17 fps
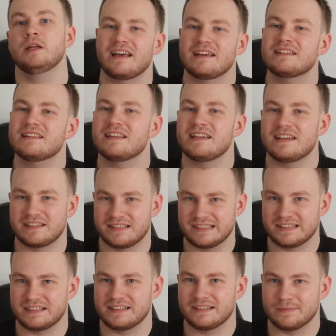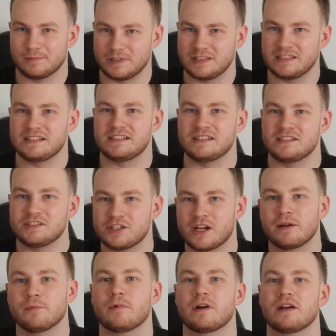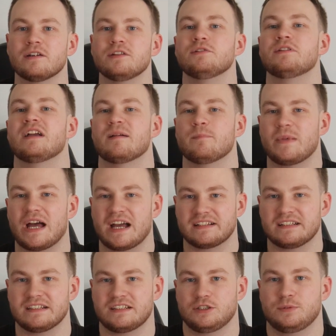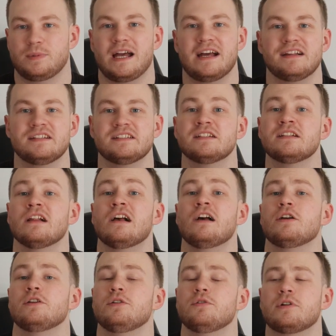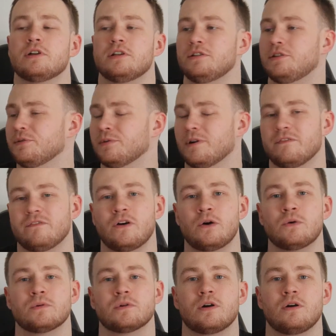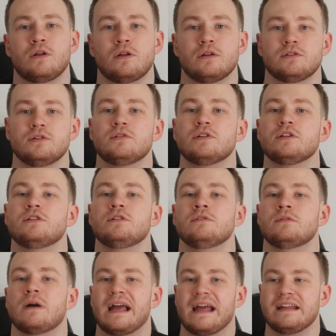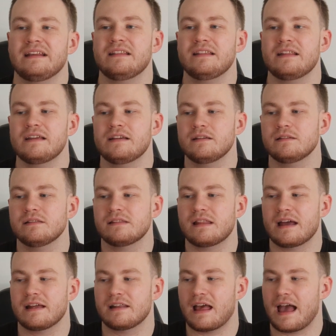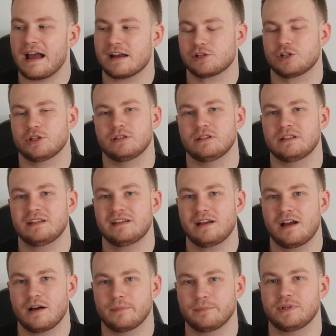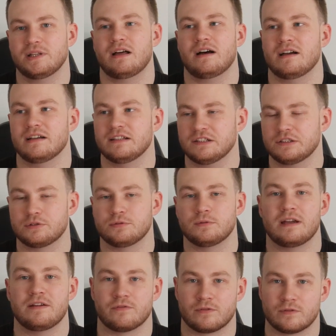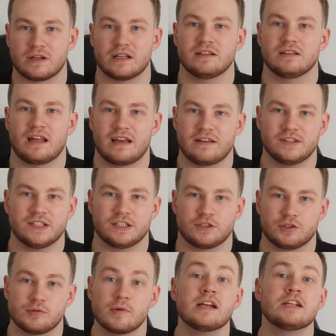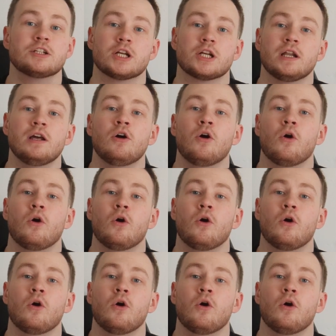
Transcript: Like the instance with the DJ where you get backstage passes, you could do a phone call, you could do anything that actually applies to a real-life situation.